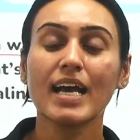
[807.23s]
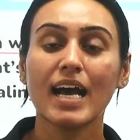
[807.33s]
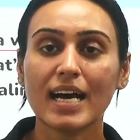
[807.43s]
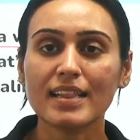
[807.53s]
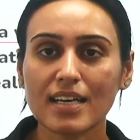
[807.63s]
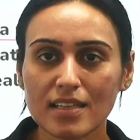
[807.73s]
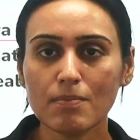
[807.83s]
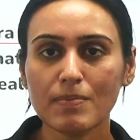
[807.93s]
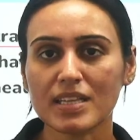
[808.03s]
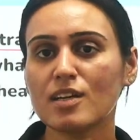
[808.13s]
Another
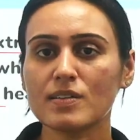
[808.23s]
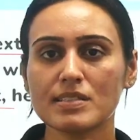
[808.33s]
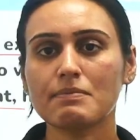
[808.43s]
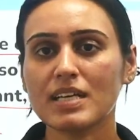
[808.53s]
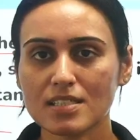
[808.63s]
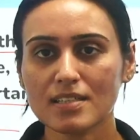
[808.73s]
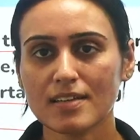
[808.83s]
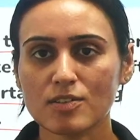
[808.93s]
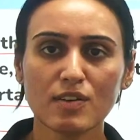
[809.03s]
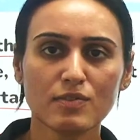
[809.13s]
method of separation that
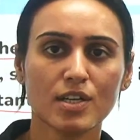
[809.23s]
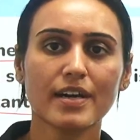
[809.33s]
we have learned,